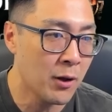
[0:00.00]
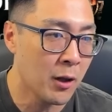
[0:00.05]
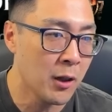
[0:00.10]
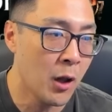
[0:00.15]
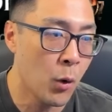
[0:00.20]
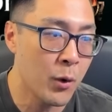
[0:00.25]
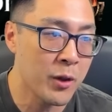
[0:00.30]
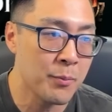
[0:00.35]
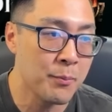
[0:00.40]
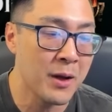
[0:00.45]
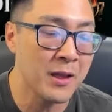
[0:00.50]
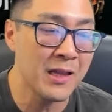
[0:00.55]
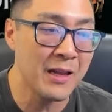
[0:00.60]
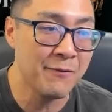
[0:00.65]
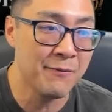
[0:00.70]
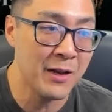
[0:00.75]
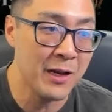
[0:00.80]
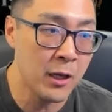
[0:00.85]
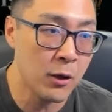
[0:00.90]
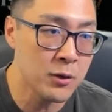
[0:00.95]
along with monthly
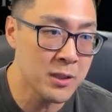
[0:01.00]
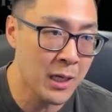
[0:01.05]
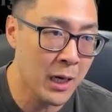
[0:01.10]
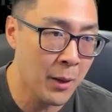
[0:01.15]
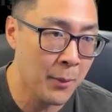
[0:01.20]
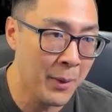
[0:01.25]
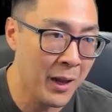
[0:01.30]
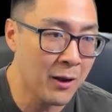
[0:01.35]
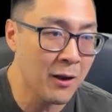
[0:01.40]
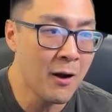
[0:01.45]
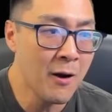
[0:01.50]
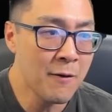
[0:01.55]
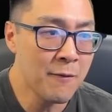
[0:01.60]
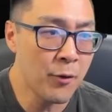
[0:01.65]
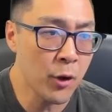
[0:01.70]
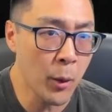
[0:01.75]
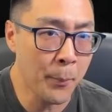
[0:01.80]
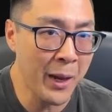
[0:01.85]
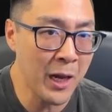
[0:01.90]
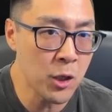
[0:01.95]
videos that I make for
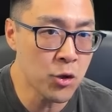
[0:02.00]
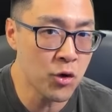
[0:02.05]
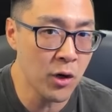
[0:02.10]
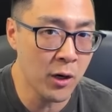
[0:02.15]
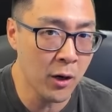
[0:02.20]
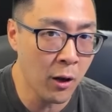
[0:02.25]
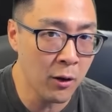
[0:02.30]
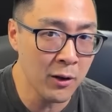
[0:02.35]
the Patreon